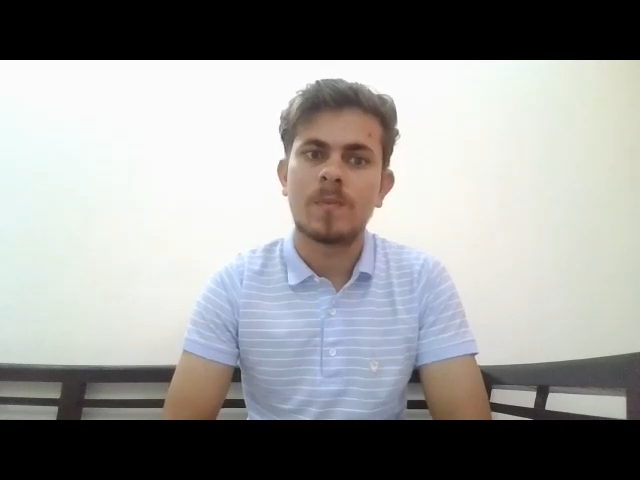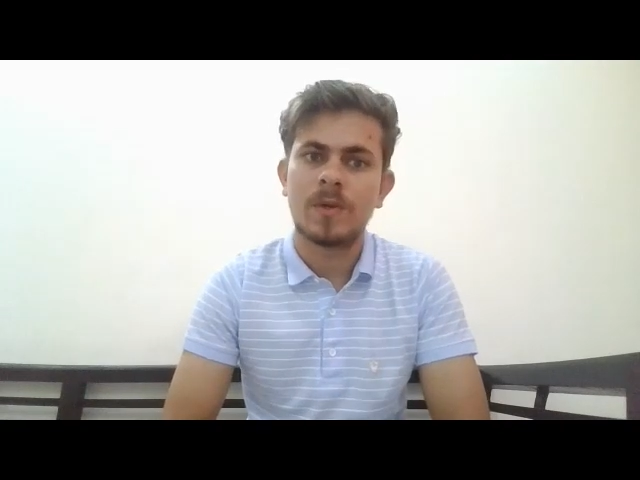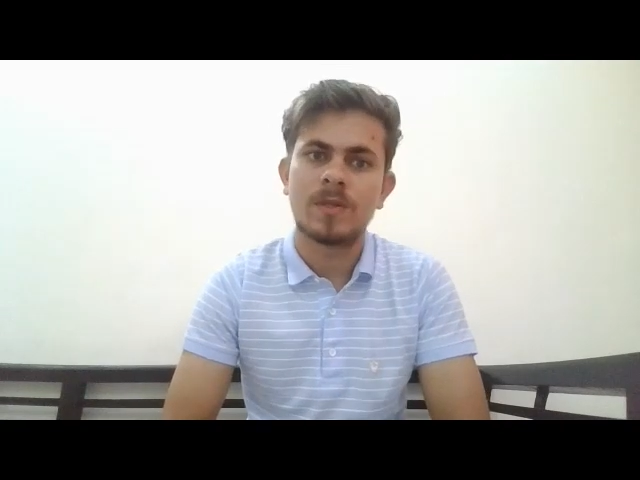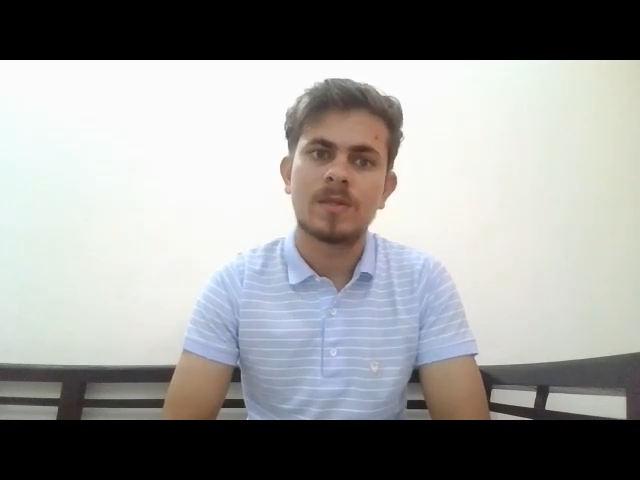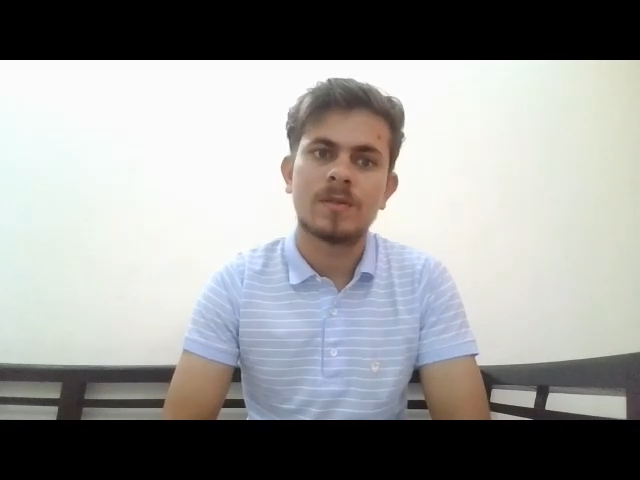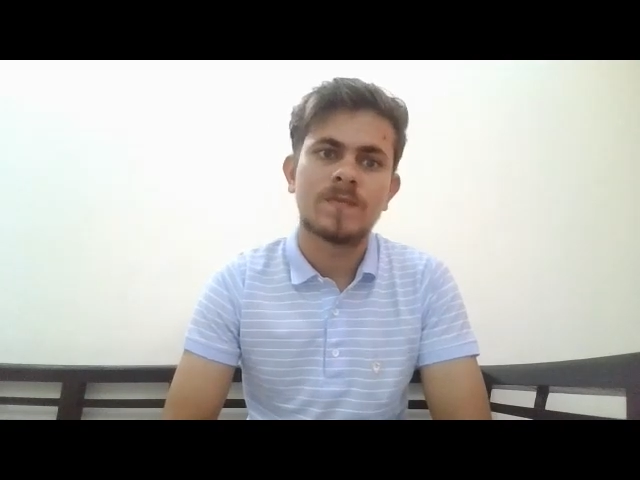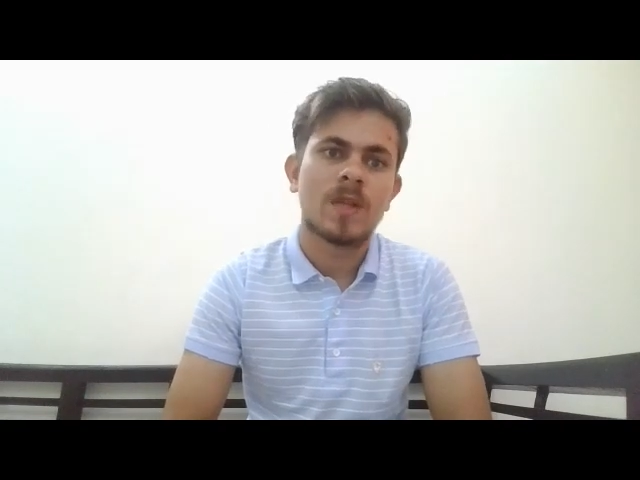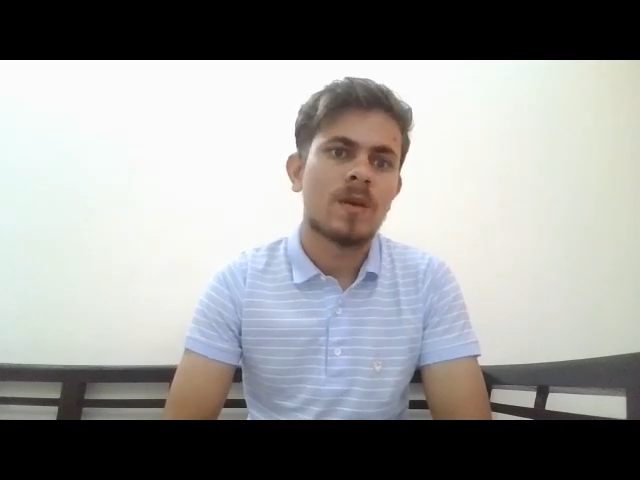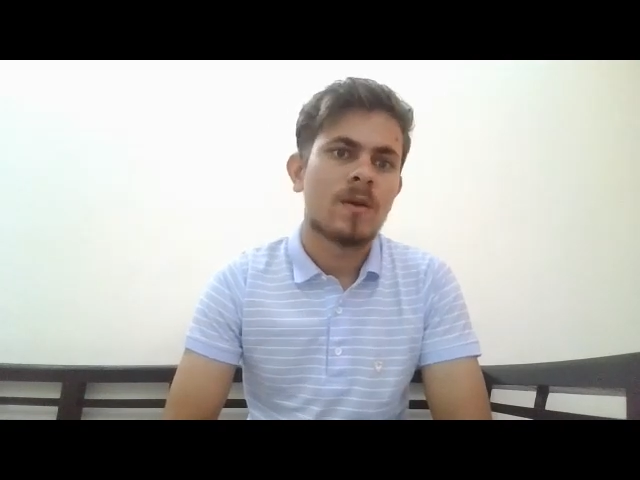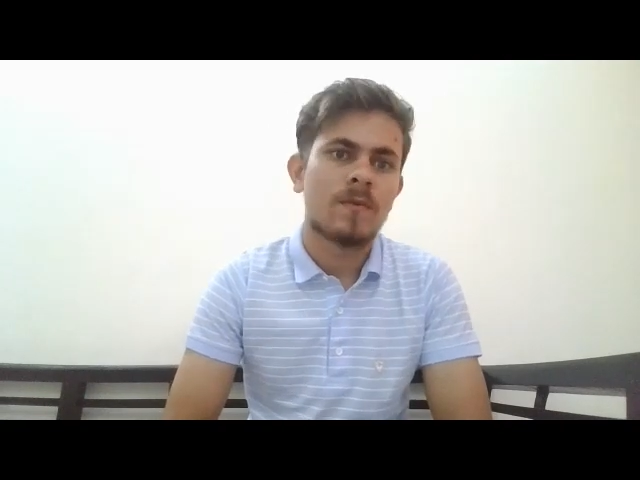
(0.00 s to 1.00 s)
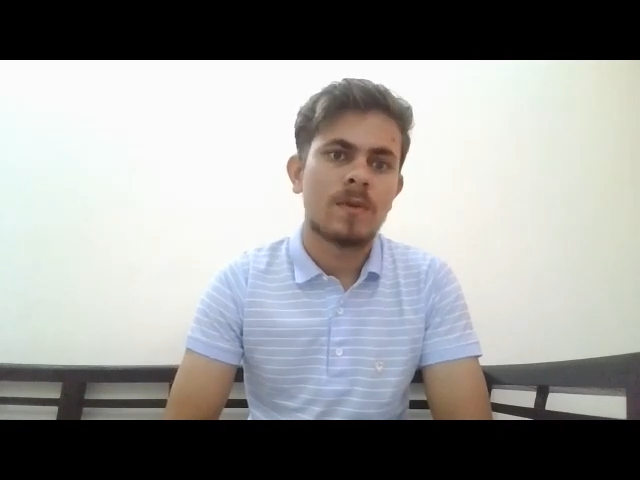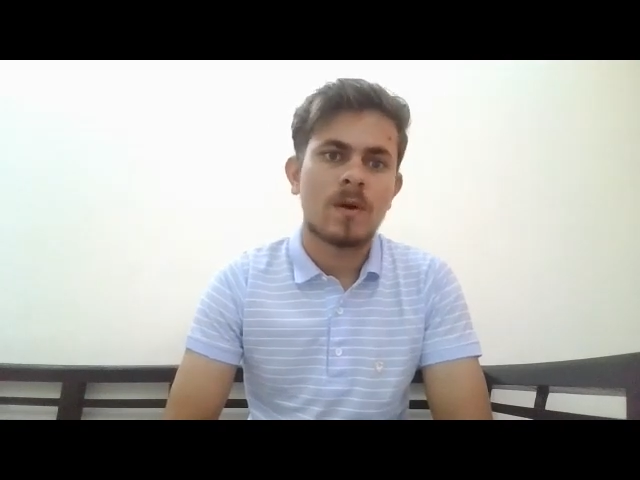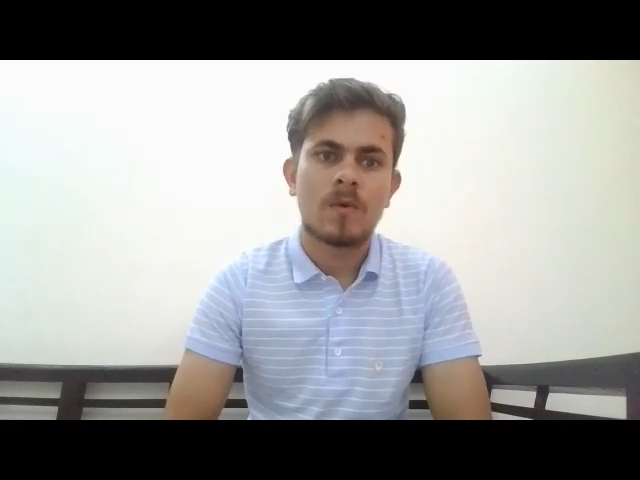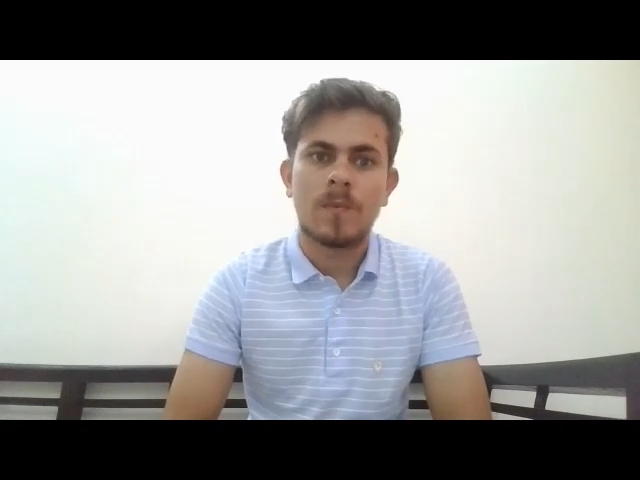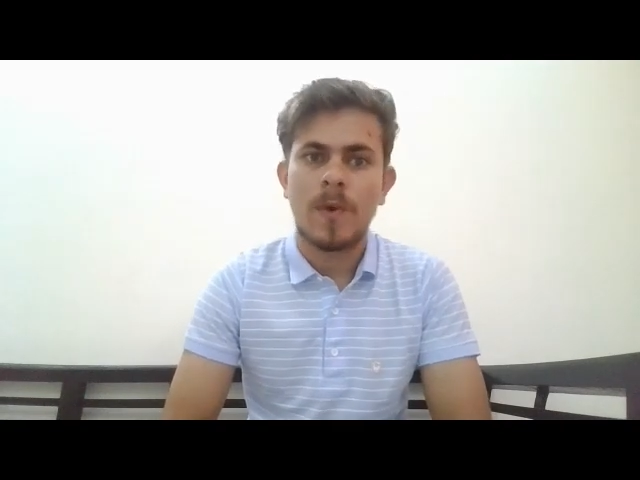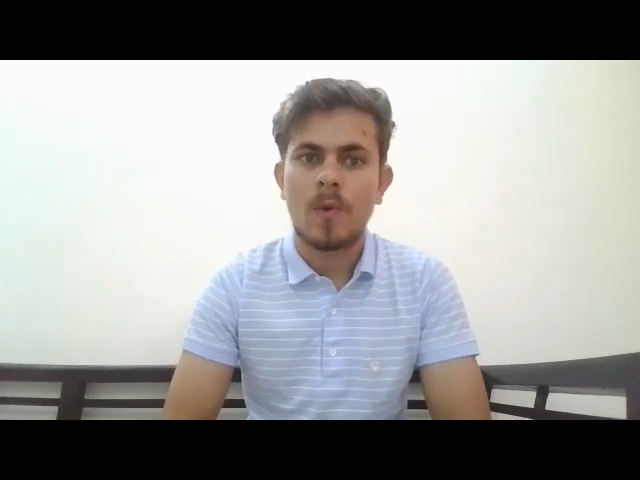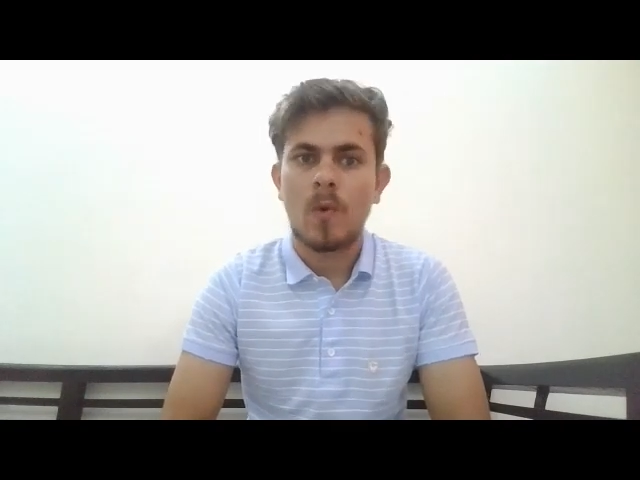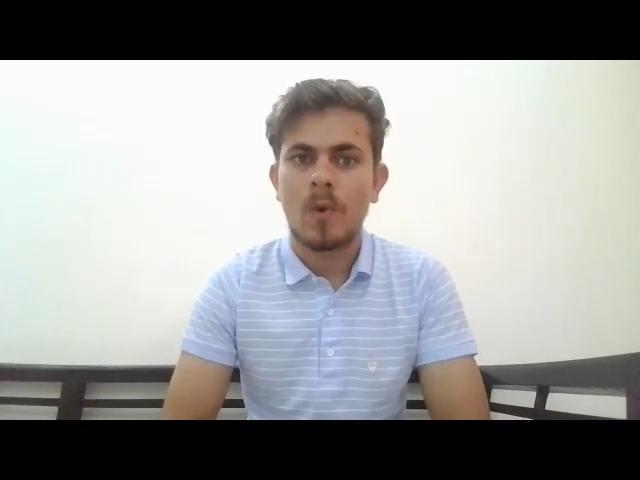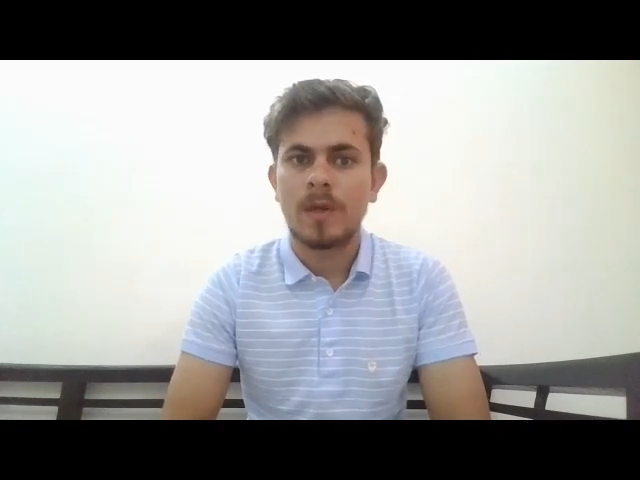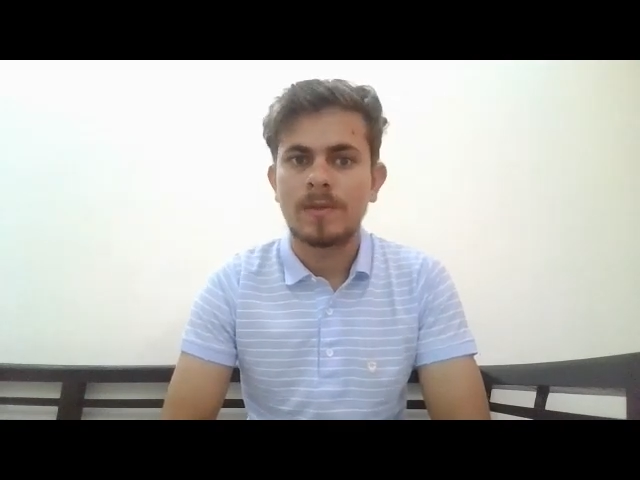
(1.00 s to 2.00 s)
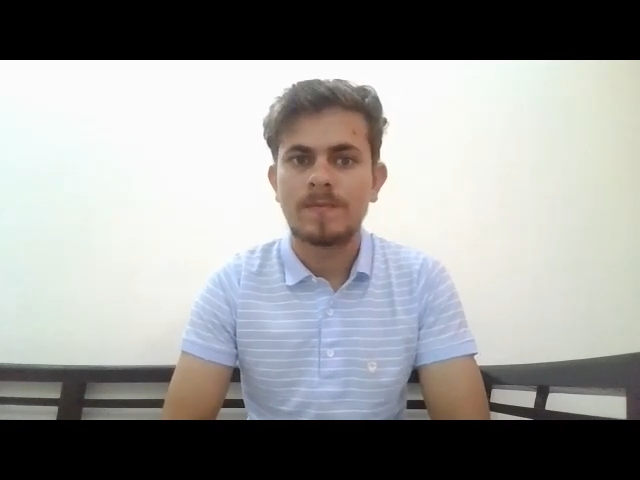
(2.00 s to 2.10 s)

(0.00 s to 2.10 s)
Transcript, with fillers: prison without parole.